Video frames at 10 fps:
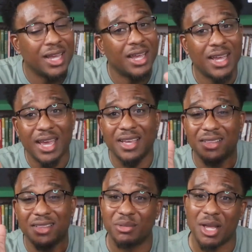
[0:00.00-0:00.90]
Hey,
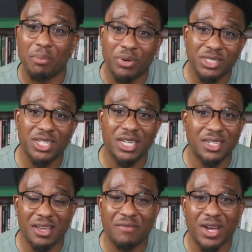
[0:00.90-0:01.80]
I appreciate the
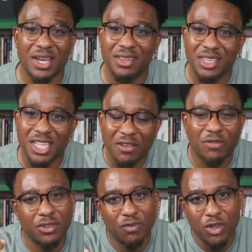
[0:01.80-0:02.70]
invite. Thank you
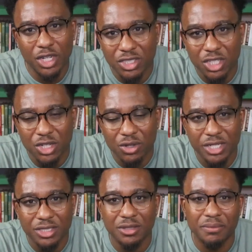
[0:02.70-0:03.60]
for the
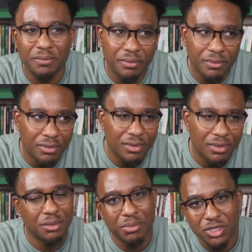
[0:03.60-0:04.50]
consideration.
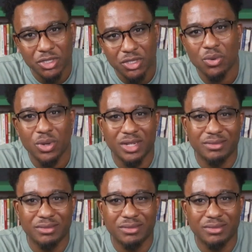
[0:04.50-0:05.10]
But you know what?